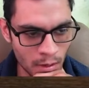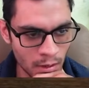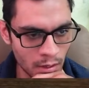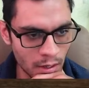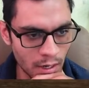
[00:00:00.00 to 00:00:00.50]

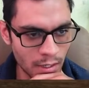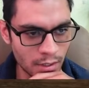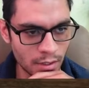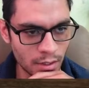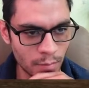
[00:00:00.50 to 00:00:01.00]
And the
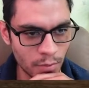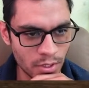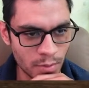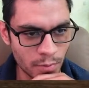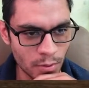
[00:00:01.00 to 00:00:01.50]
third
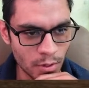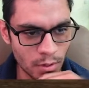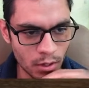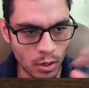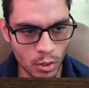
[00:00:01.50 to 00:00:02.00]
principle,
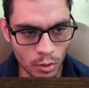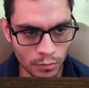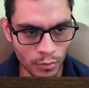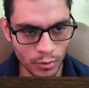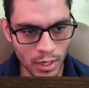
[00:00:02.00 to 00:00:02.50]
look
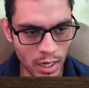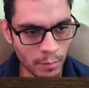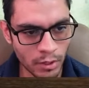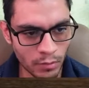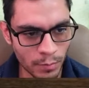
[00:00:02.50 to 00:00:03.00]
for the alignment
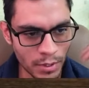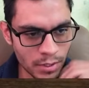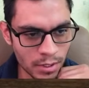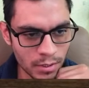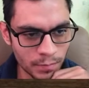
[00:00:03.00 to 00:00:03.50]
of the
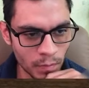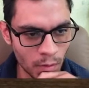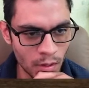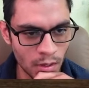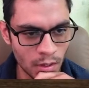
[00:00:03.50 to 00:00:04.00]
pieces.
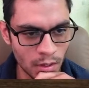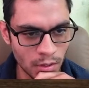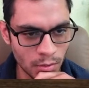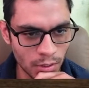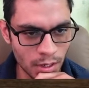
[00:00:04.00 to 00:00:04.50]

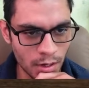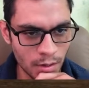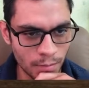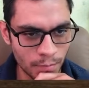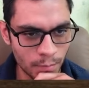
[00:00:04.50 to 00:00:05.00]
So here,
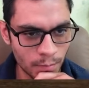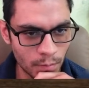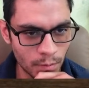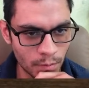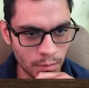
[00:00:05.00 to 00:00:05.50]

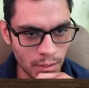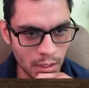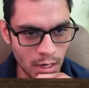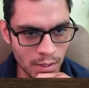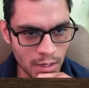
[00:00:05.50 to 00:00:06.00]
the
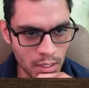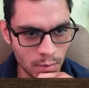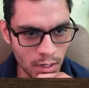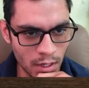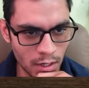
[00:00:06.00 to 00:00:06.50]
idea is very
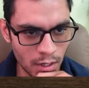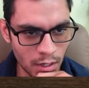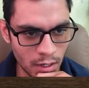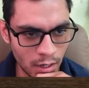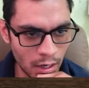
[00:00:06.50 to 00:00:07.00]
clear.
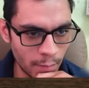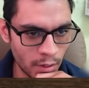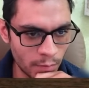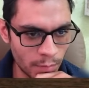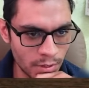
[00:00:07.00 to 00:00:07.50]
Alignment
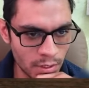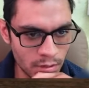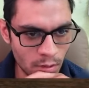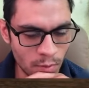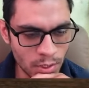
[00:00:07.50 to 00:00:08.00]
of pieces, he
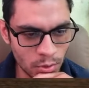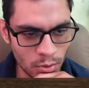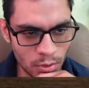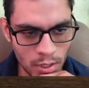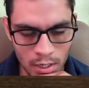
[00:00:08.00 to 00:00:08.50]
wants
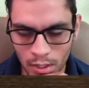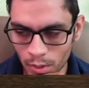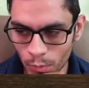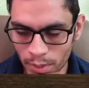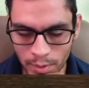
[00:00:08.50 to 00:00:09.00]
to
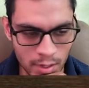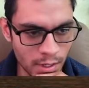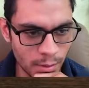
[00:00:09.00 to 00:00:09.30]
win my knight.